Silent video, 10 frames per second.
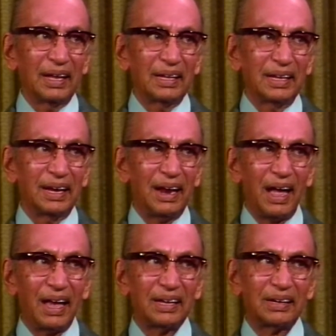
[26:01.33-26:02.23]
The
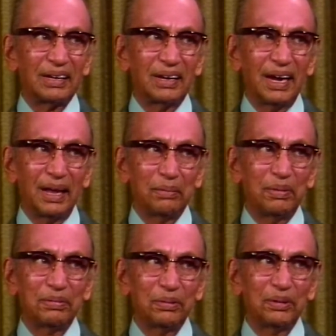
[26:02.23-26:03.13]
last day
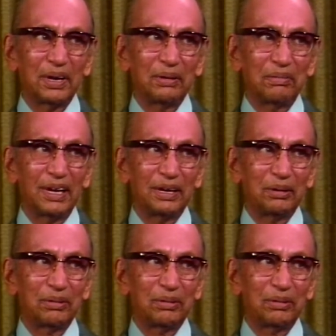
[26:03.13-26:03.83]
before he went to